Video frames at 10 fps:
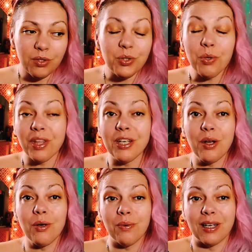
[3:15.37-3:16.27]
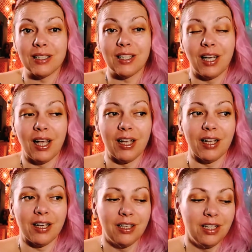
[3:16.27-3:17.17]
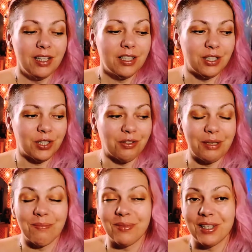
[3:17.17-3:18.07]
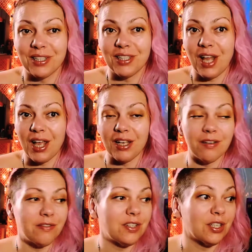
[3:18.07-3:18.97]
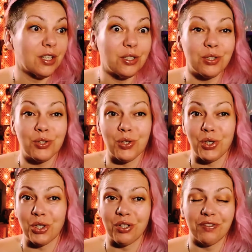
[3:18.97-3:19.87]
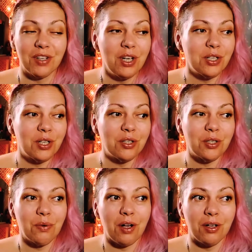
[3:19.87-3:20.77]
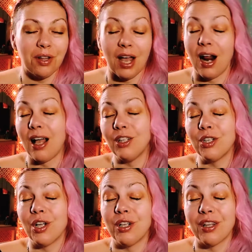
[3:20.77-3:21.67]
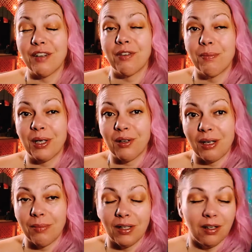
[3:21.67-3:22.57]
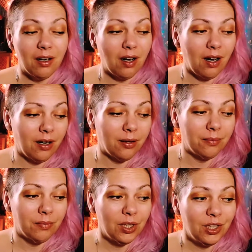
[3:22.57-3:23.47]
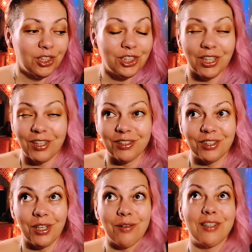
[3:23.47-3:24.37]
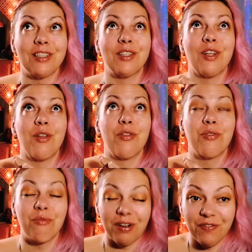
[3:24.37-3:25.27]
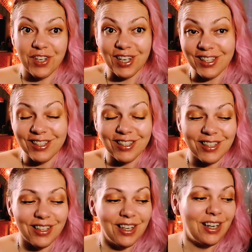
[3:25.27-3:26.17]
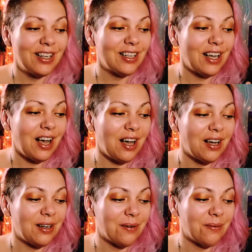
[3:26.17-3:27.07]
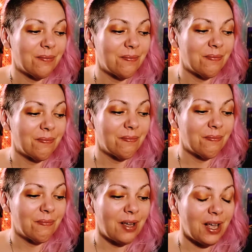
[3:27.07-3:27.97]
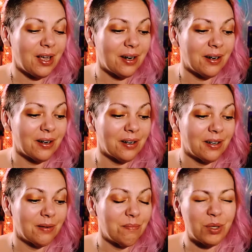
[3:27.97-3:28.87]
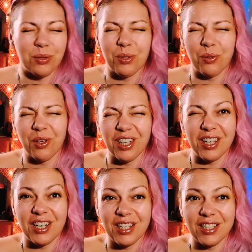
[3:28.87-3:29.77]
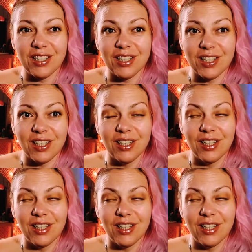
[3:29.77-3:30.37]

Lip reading: So they know what it's like to scrimp, to save, to conserve, to do all of that. I learned all that from my grandma. She also is the thriftiest and most organized